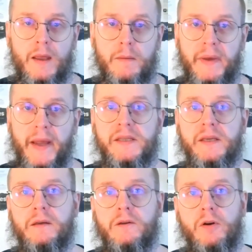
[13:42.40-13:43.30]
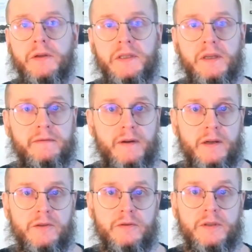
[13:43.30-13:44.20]
Basic cognitive
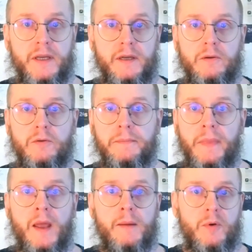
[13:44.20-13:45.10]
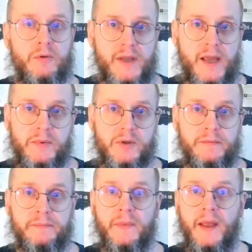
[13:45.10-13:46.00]
functions include
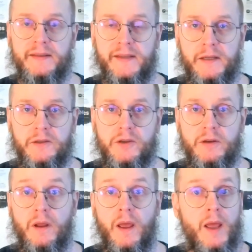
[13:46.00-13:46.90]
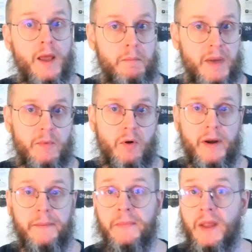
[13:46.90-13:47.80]
perception, attention,
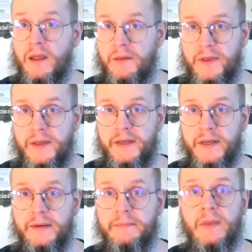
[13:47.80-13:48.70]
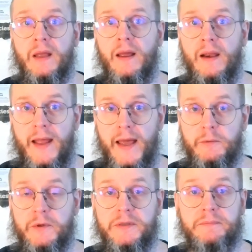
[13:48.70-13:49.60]
memory, thinking,
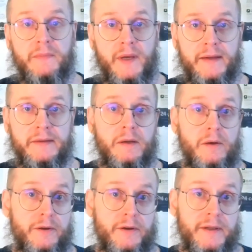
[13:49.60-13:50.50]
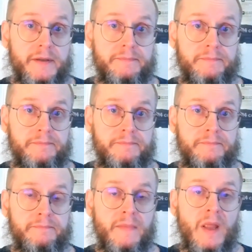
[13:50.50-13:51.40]
language, and learning.
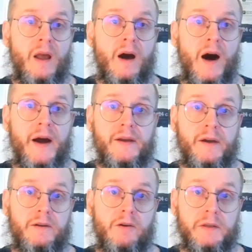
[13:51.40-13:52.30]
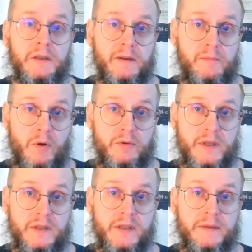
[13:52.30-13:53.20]
Higher cognitive
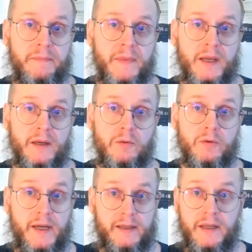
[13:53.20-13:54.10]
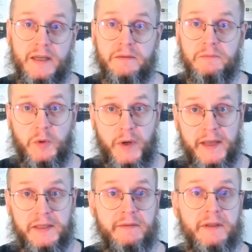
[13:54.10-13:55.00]
processes include at least
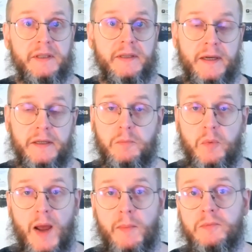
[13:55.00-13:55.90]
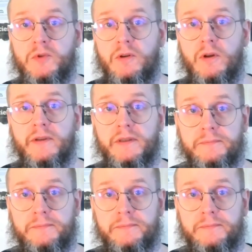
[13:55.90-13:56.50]
creativity and problem solving.